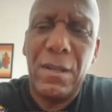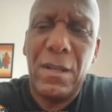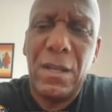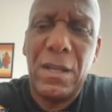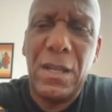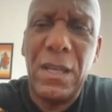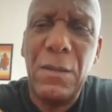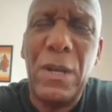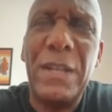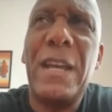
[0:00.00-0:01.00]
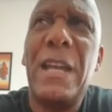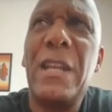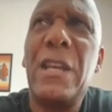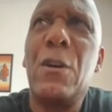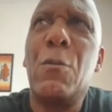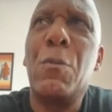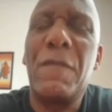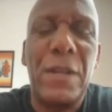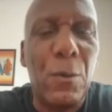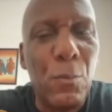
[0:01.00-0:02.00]
he went downhill
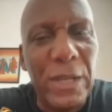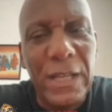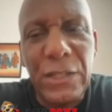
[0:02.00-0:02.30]
within a week